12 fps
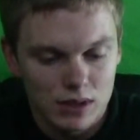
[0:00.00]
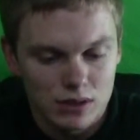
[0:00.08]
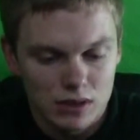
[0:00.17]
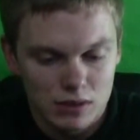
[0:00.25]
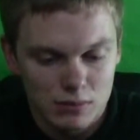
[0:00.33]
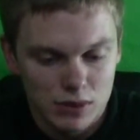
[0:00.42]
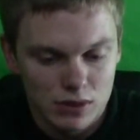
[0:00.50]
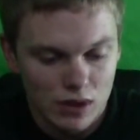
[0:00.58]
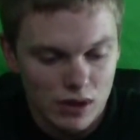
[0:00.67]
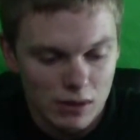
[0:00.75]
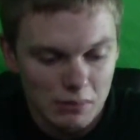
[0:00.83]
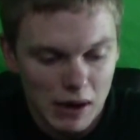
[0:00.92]
and just be
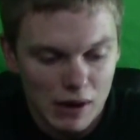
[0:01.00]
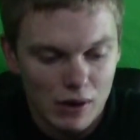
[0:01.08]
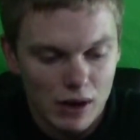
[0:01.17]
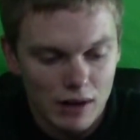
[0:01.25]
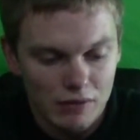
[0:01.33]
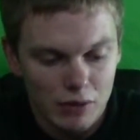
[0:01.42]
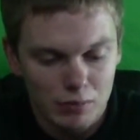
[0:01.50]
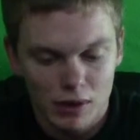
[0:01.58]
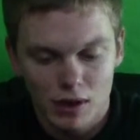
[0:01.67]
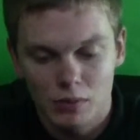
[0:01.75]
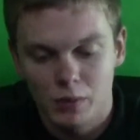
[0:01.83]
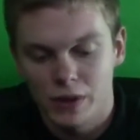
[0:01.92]
drawing the power, have no
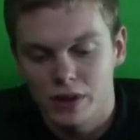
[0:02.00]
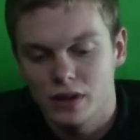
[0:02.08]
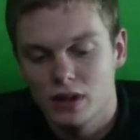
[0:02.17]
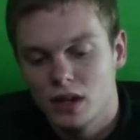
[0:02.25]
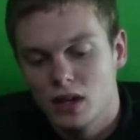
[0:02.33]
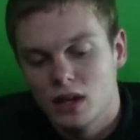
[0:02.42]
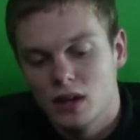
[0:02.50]
problem with it.